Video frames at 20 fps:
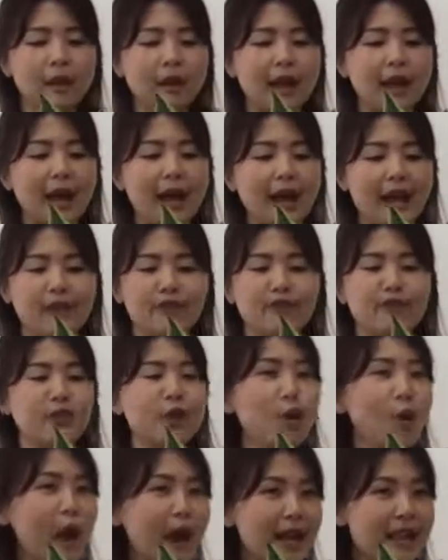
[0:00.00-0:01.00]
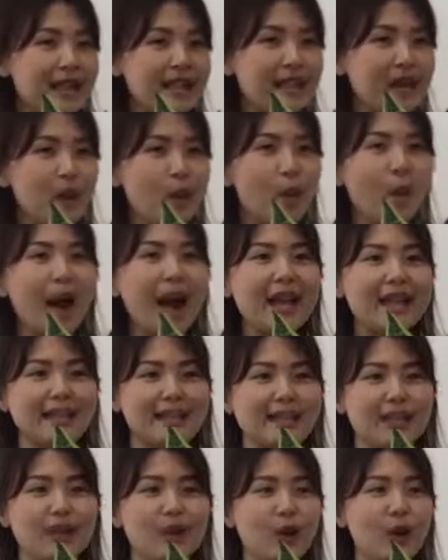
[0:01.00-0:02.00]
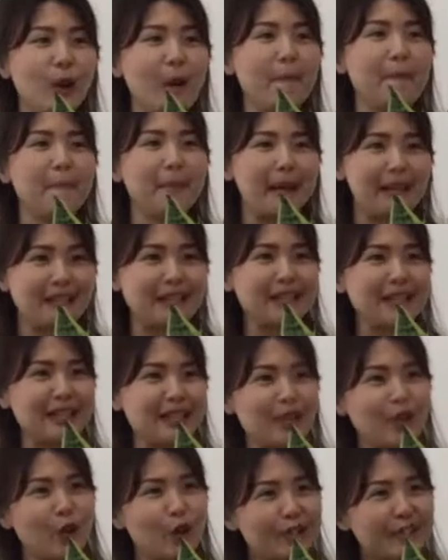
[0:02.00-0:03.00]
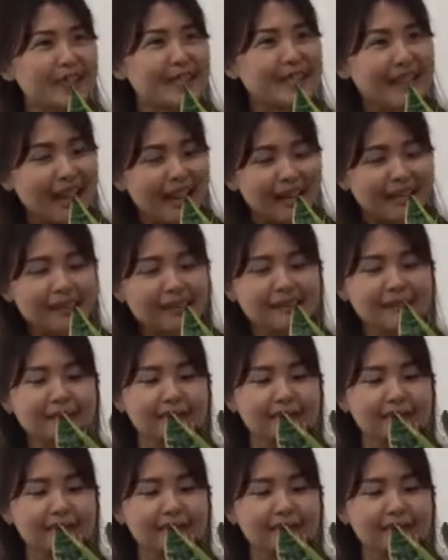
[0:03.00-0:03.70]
I have no idea why is it called mother-in-law's tongue.